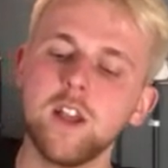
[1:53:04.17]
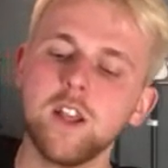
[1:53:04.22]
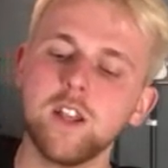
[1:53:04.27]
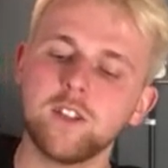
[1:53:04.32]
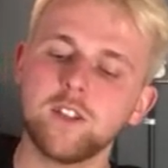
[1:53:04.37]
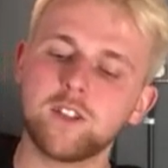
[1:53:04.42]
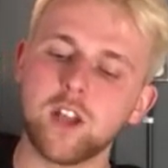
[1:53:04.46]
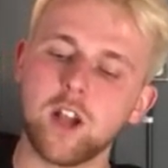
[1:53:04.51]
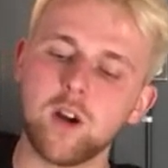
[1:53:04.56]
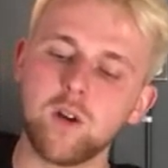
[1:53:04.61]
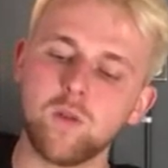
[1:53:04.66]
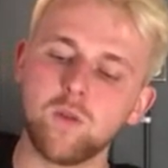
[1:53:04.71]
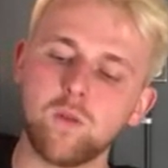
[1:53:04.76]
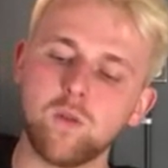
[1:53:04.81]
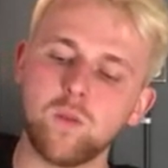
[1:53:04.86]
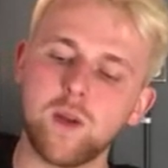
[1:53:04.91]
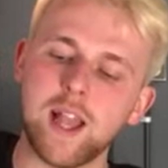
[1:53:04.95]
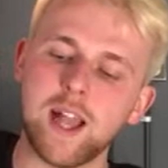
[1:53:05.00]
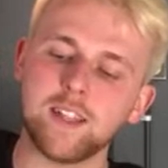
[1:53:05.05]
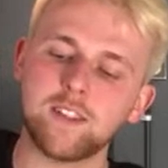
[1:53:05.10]
So
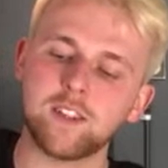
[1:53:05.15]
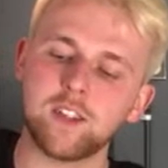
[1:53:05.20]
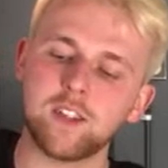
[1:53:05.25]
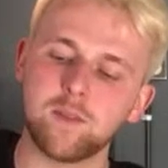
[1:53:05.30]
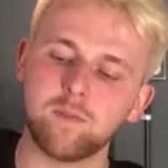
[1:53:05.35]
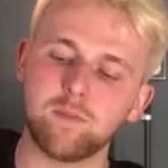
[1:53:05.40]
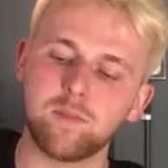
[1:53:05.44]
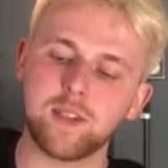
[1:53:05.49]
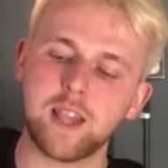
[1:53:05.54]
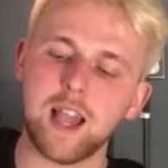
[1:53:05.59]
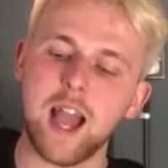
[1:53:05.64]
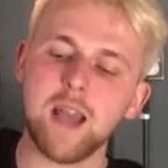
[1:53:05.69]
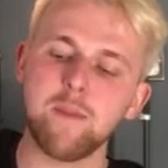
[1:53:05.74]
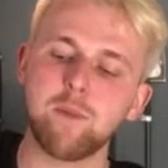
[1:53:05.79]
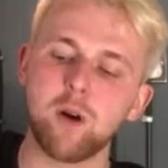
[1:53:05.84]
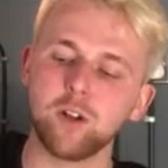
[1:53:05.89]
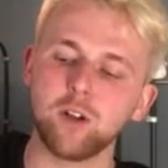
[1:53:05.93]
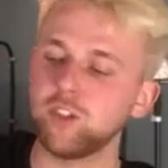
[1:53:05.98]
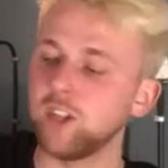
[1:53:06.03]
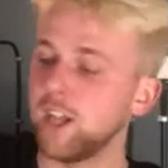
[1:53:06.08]
we had to
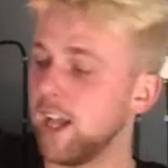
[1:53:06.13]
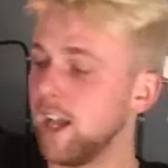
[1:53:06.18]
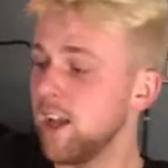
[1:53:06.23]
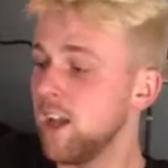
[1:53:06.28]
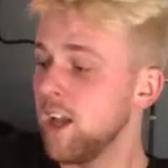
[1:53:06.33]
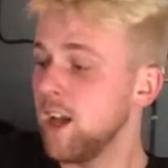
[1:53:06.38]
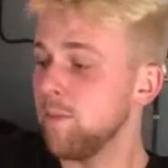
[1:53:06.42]
kibosh it.